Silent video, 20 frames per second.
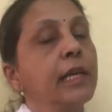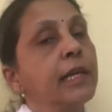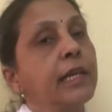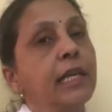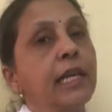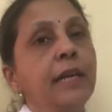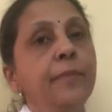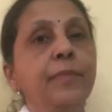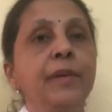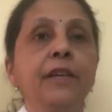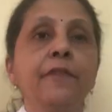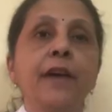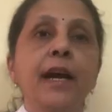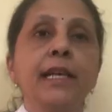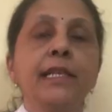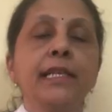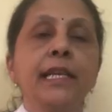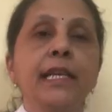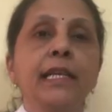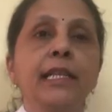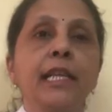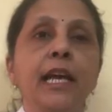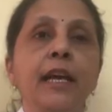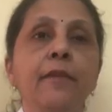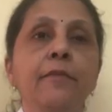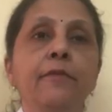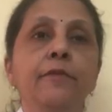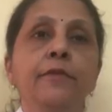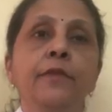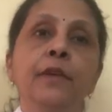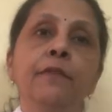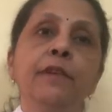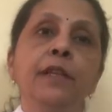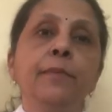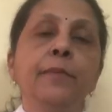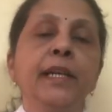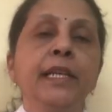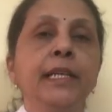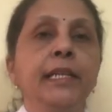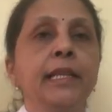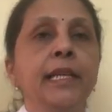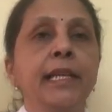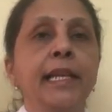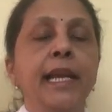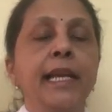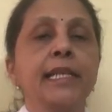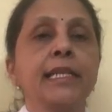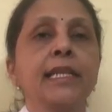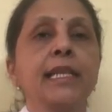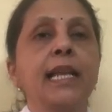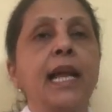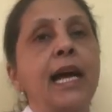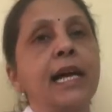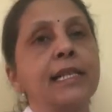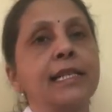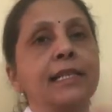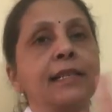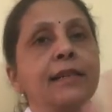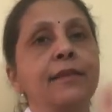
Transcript: Keep revising them. We will meet in the next class.